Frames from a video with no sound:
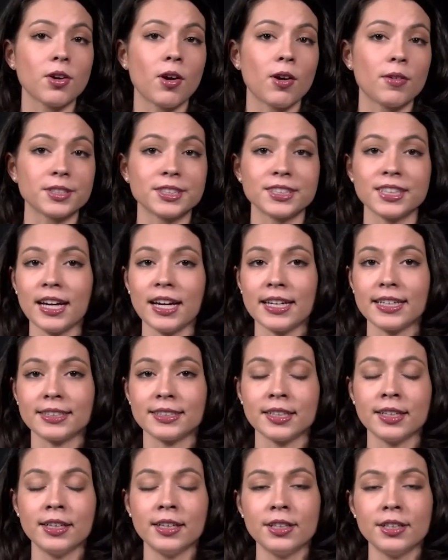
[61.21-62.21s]
off-site,
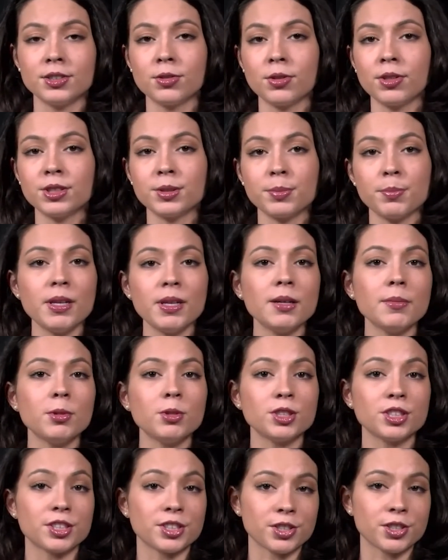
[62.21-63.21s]
so there's minimal
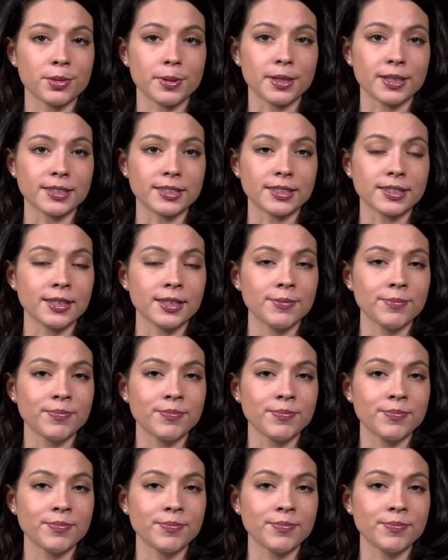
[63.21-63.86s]
disturbance.